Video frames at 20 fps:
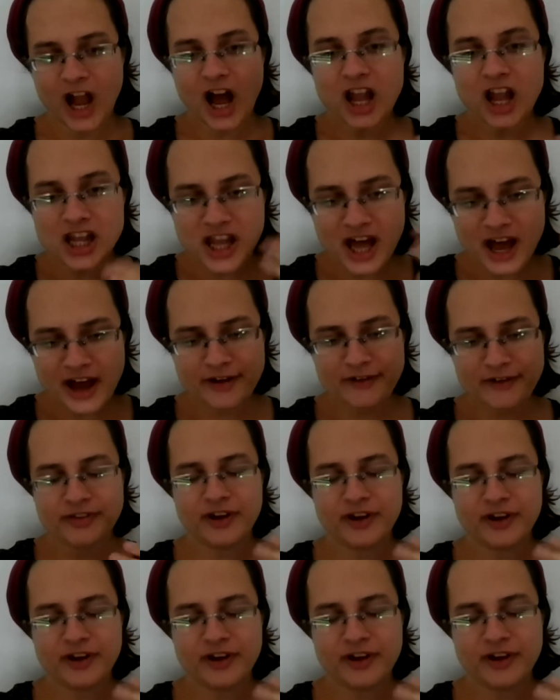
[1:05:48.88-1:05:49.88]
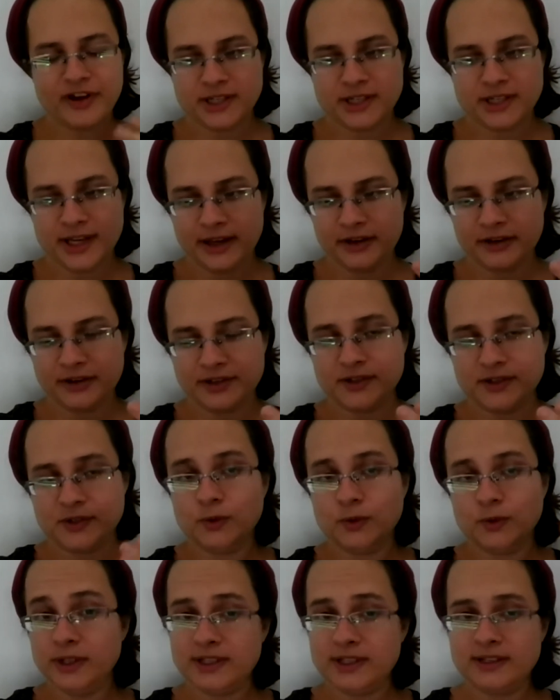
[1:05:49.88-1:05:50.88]
a lot of the commentators
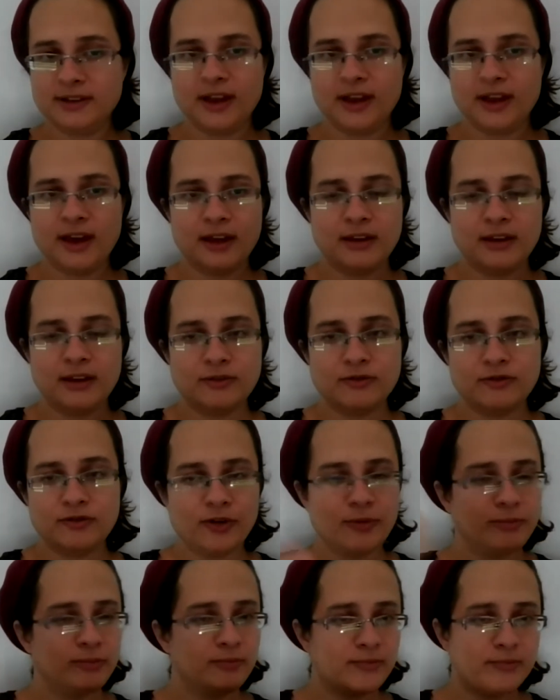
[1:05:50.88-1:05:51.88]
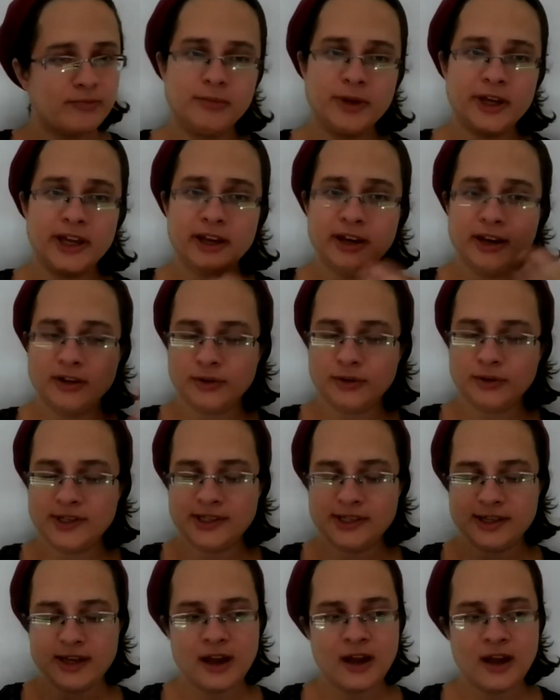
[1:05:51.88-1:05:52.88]
to this day, from beginning to
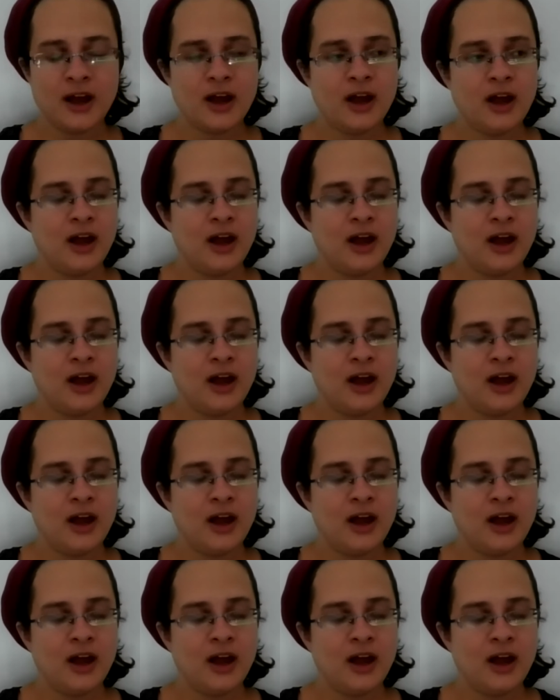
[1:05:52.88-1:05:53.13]
this day,